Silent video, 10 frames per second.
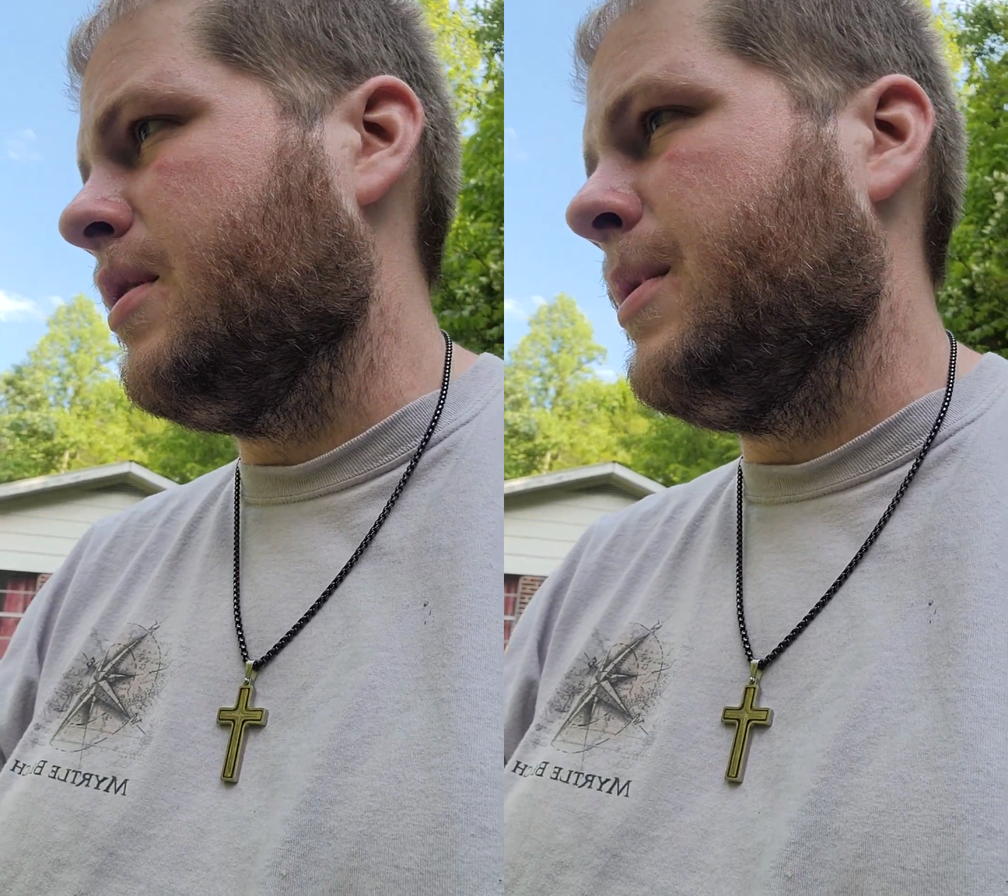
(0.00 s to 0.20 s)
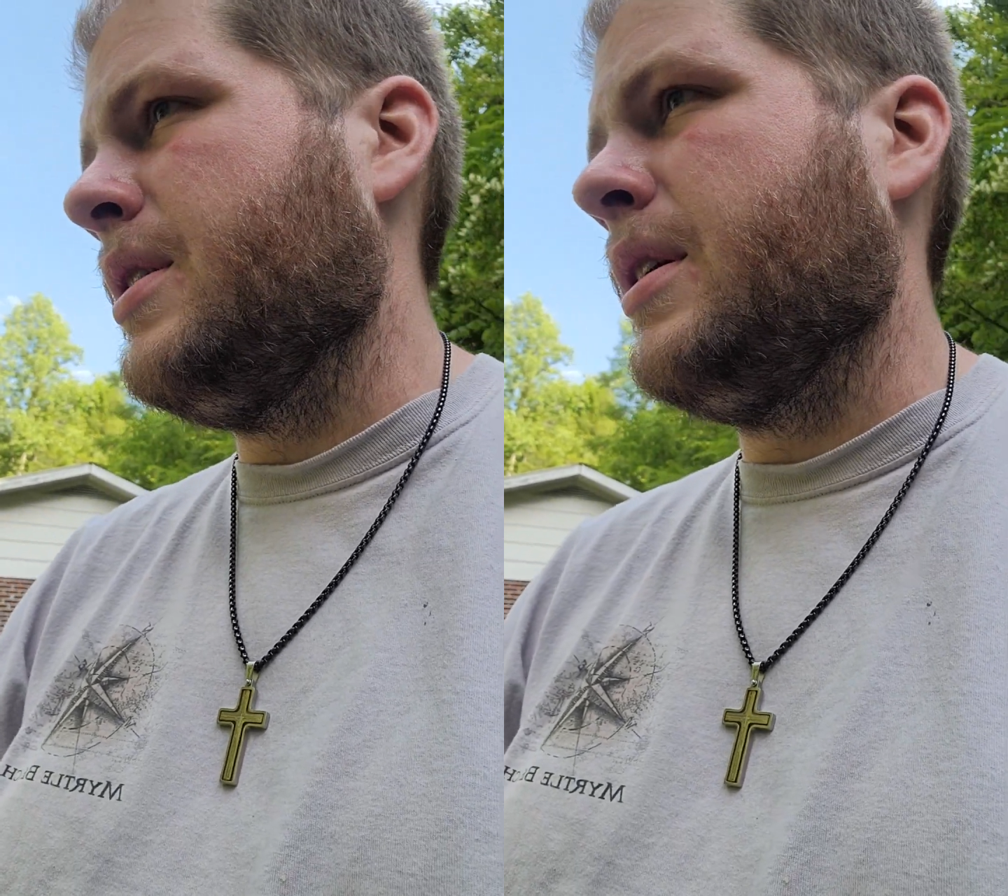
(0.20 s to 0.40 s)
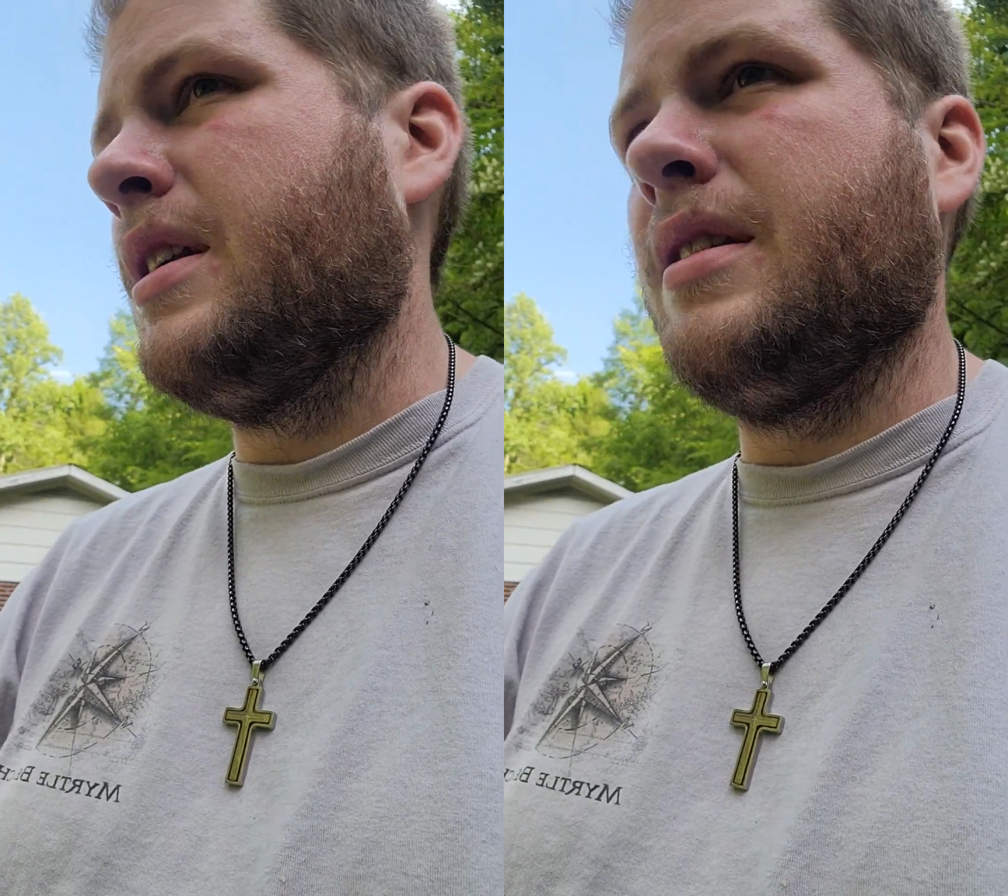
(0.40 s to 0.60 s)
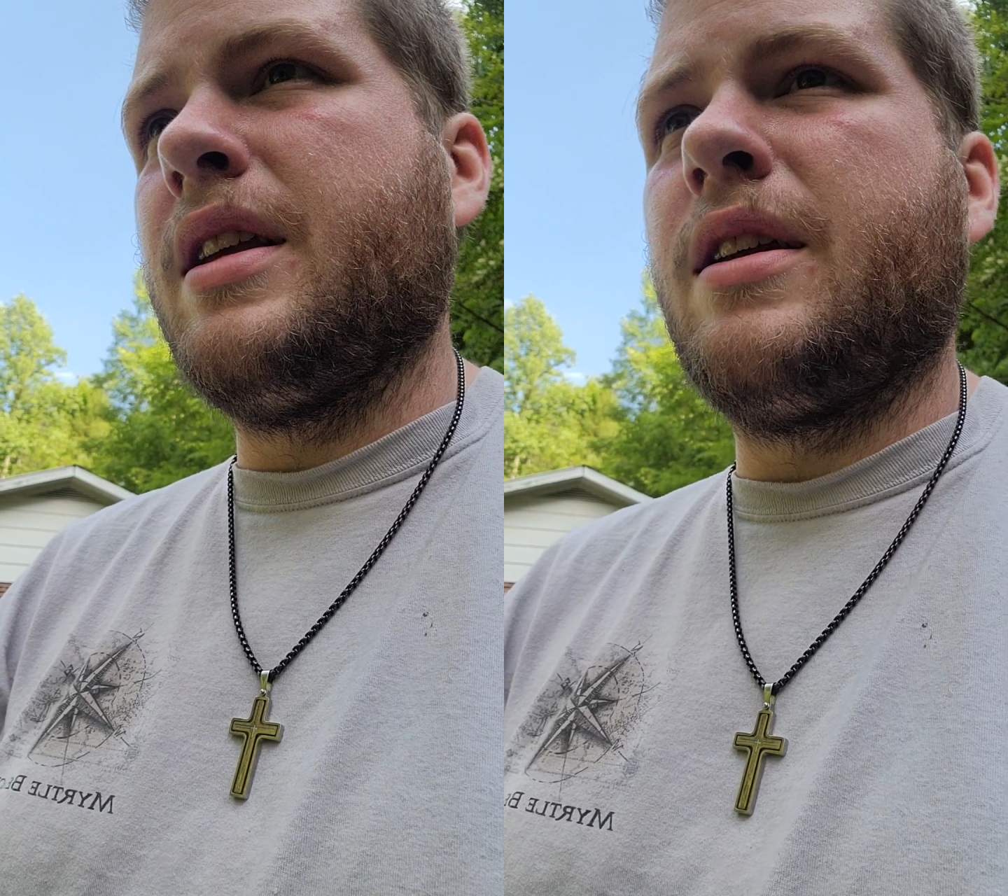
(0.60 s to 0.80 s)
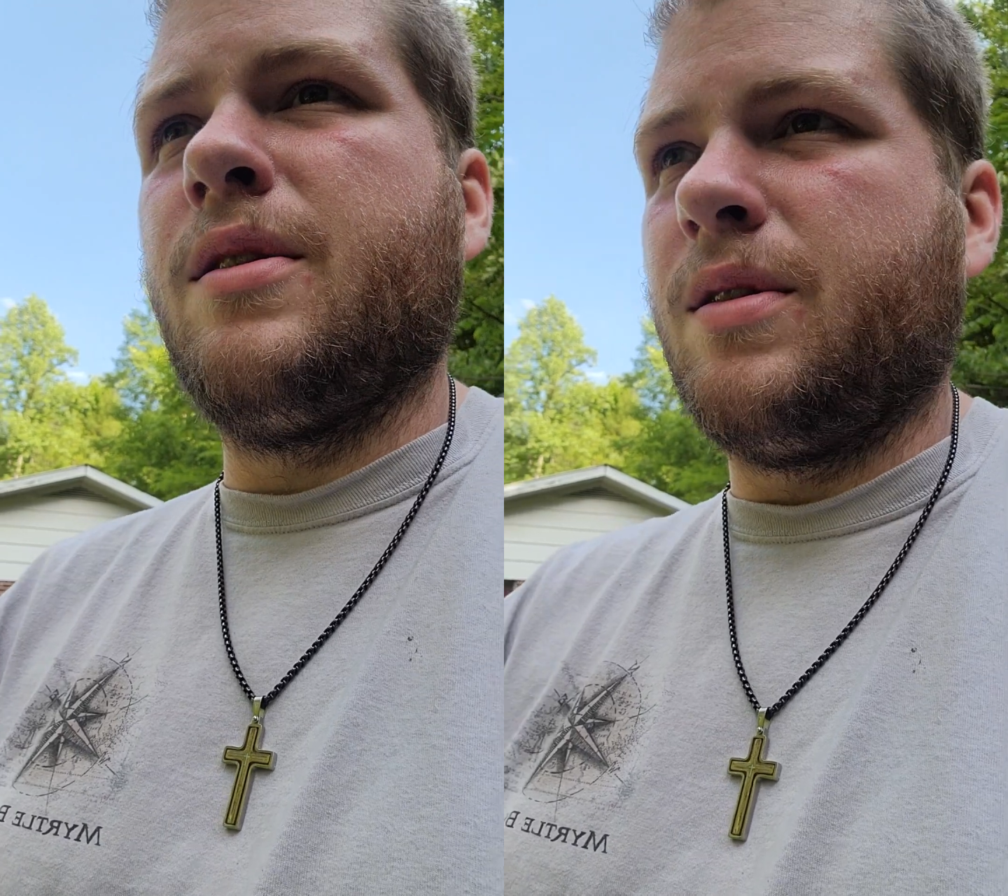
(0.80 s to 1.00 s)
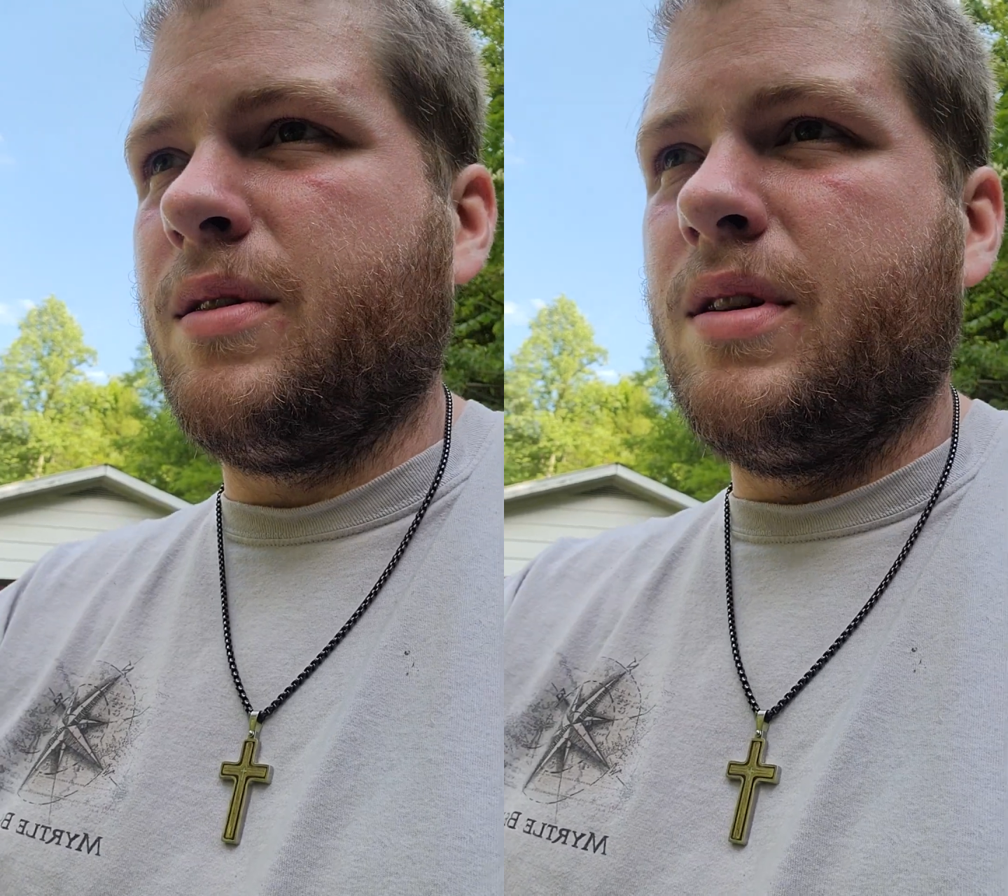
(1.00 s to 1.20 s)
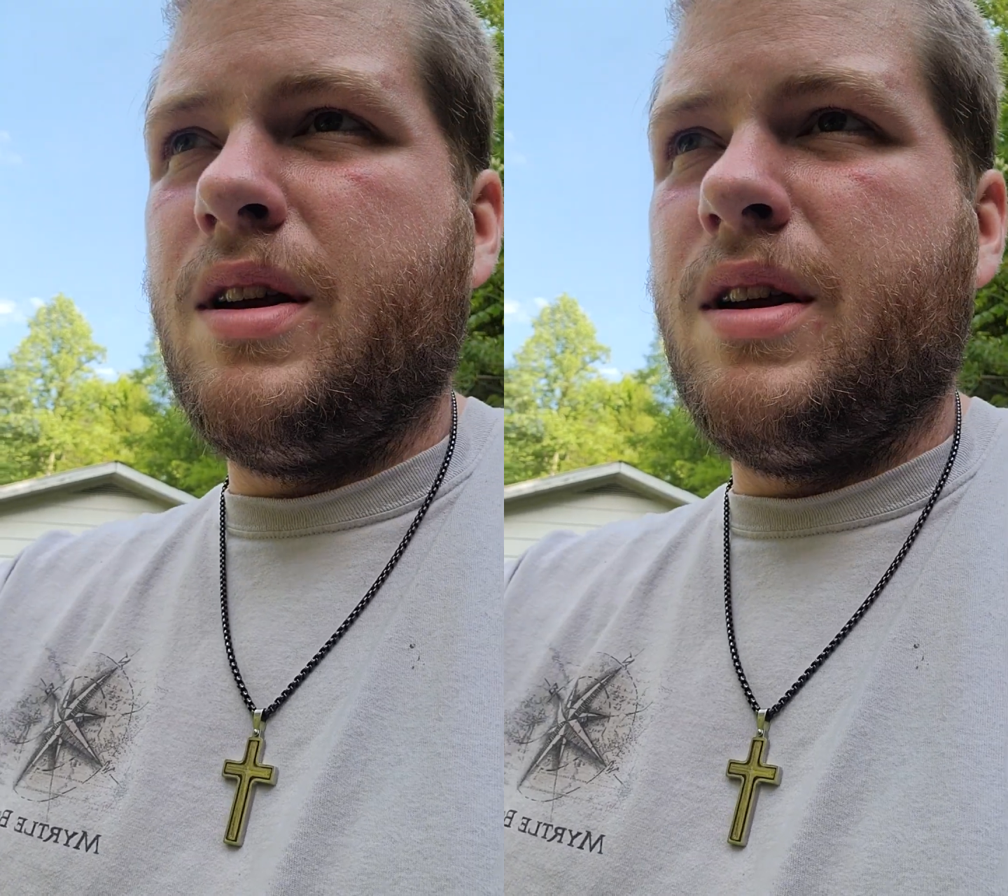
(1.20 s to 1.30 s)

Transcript: I mean, you can take your